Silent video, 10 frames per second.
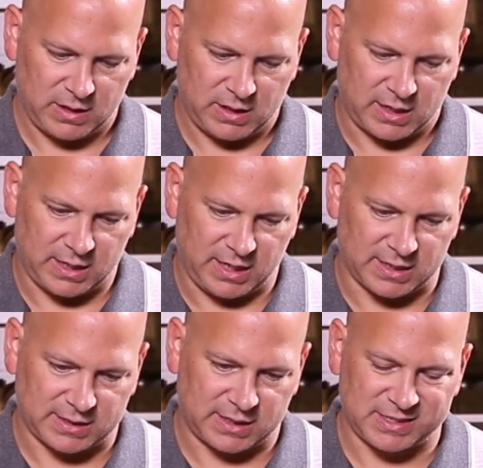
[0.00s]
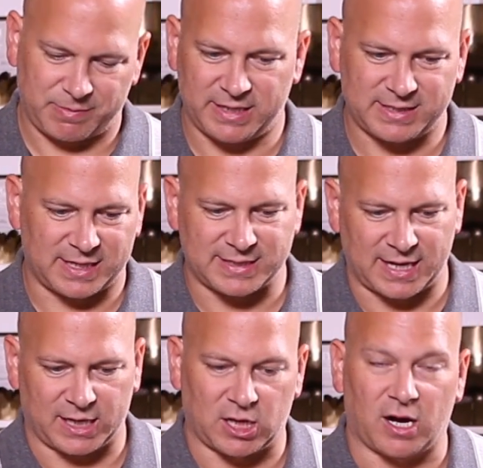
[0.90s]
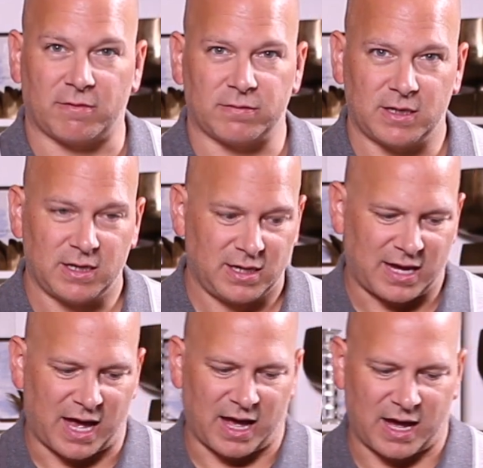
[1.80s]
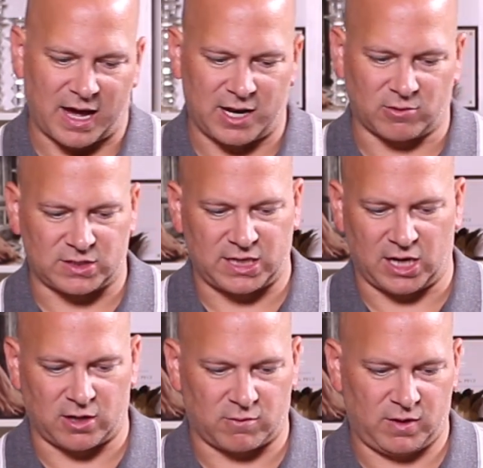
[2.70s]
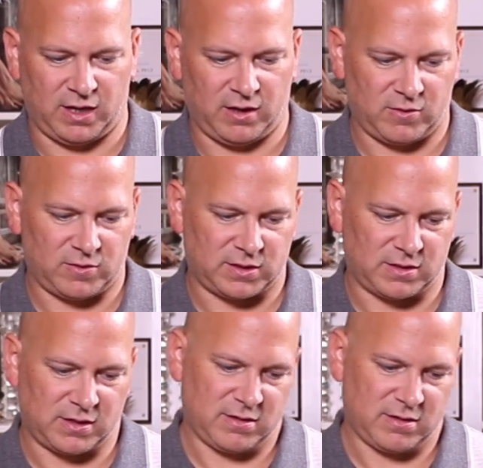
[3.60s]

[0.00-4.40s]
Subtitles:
And yes, this piece that's hanging off, I don't tear to reuse.